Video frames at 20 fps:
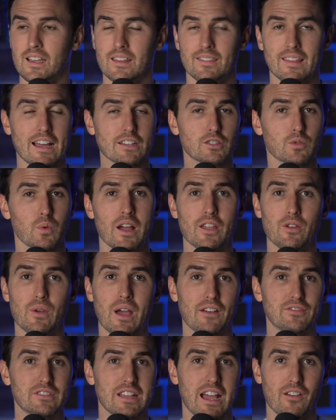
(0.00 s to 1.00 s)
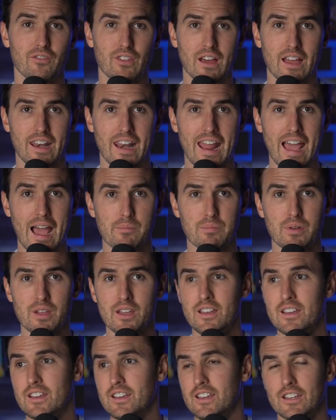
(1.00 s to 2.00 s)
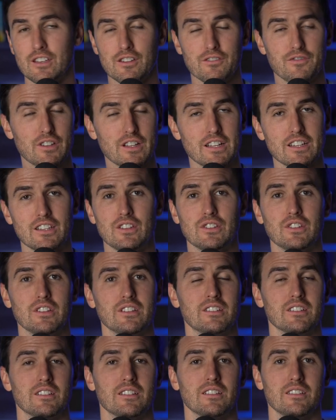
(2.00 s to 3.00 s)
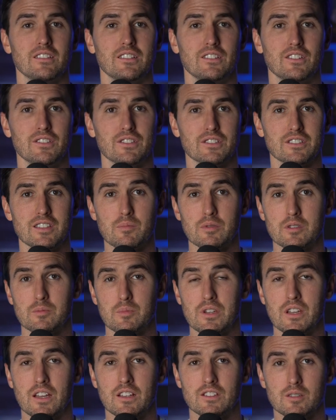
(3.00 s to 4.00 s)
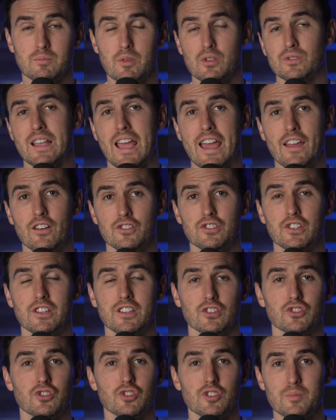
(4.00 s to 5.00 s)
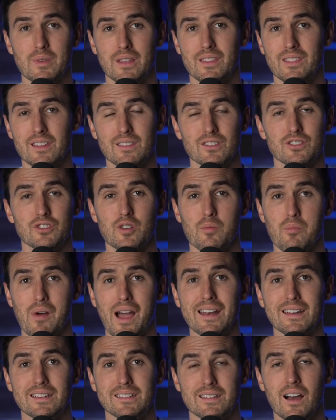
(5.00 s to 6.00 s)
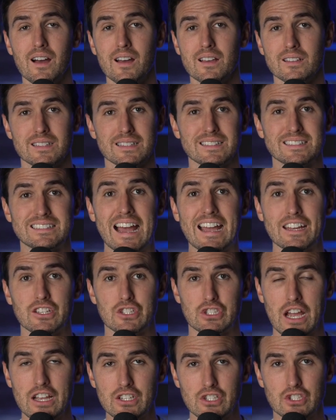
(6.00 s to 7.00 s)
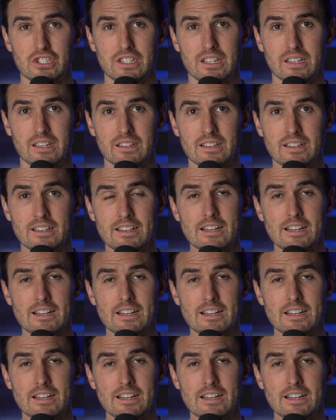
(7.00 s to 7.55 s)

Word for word: And that's why you have to have that nap and you feel like you need to, you need to sleep is because the most energy energy consuming thing that your body does is digestion.